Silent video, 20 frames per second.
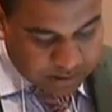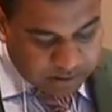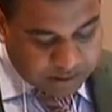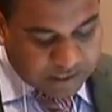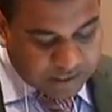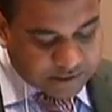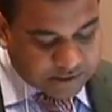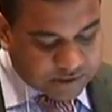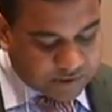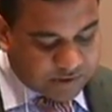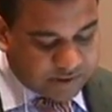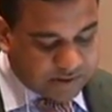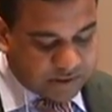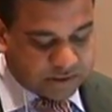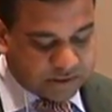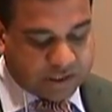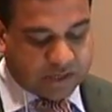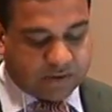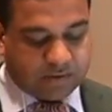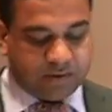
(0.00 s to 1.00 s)
I just read
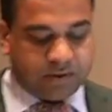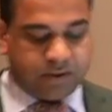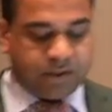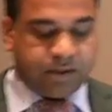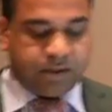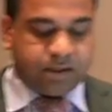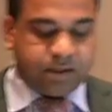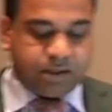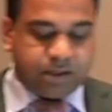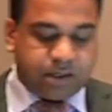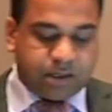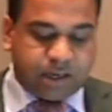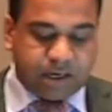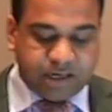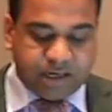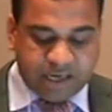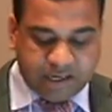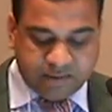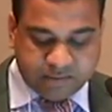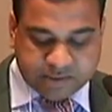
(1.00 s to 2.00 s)
this out.
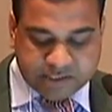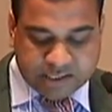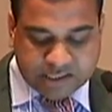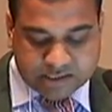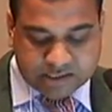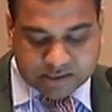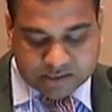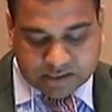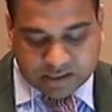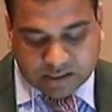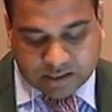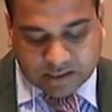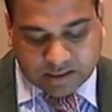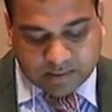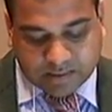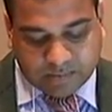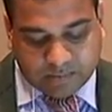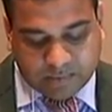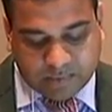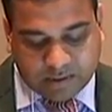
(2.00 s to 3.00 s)
Anaim says,
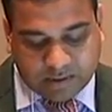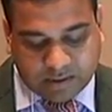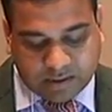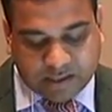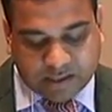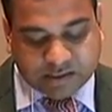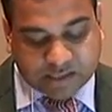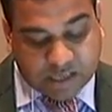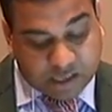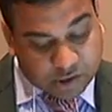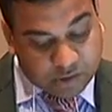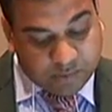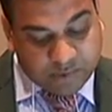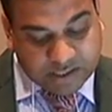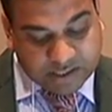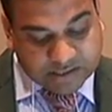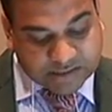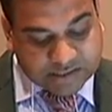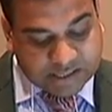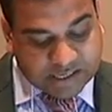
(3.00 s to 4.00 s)
his
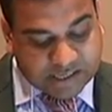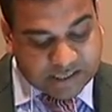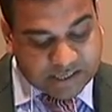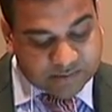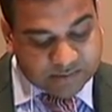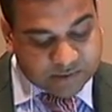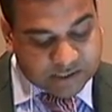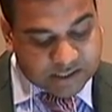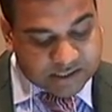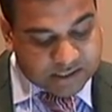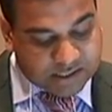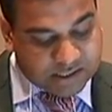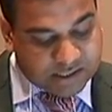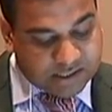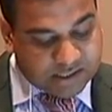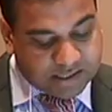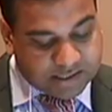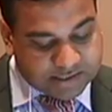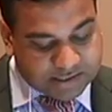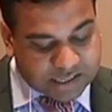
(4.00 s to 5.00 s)
argument is that attempts at
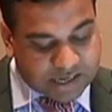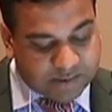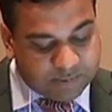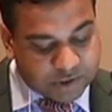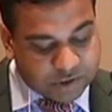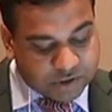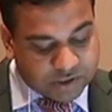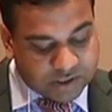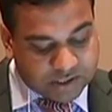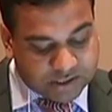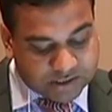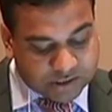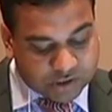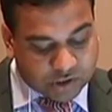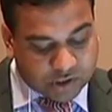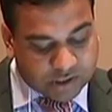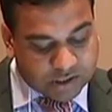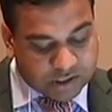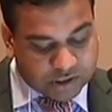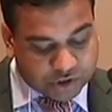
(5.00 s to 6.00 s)
establishing
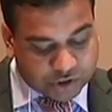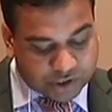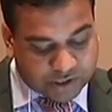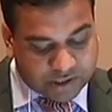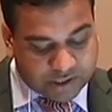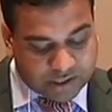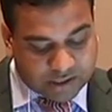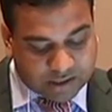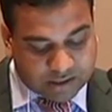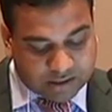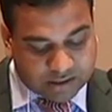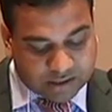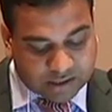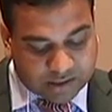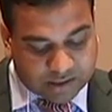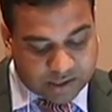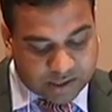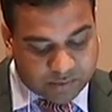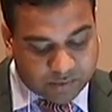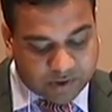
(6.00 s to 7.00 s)
historical Sharia in
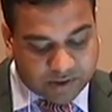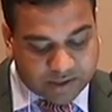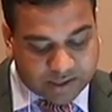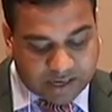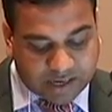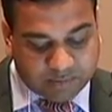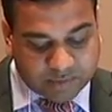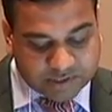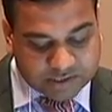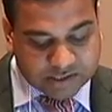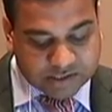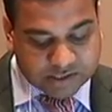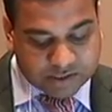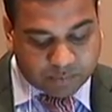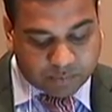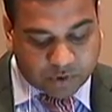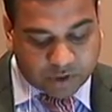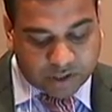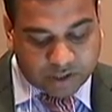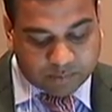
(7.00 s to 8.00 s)
contemporary time misses the
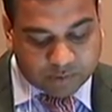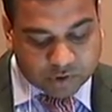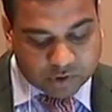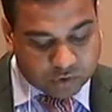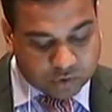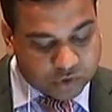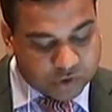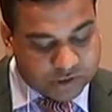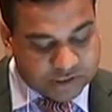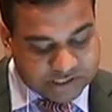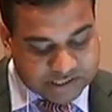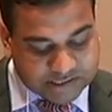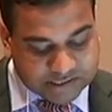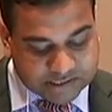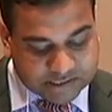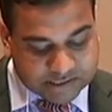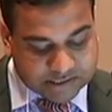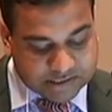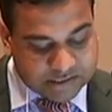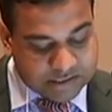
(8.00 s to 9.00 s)
point about social
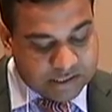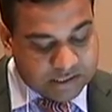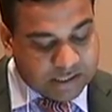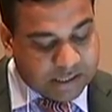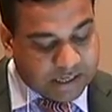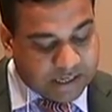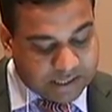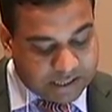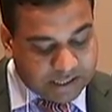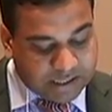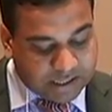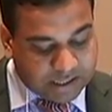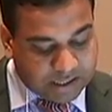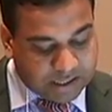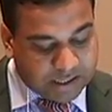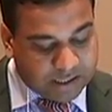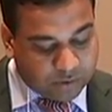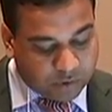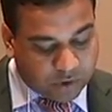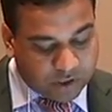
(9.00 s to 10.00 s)
justice and
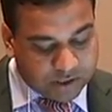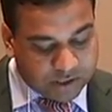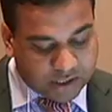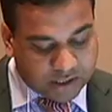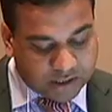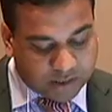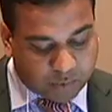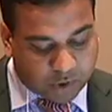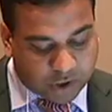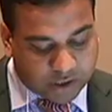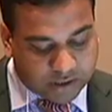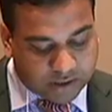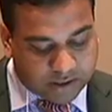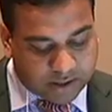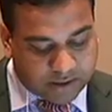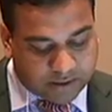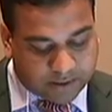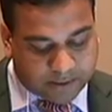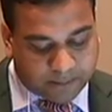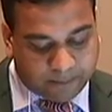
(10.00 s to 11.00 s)
equality in the modern
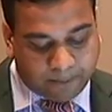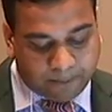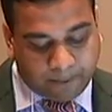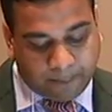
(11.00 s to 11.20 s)
era.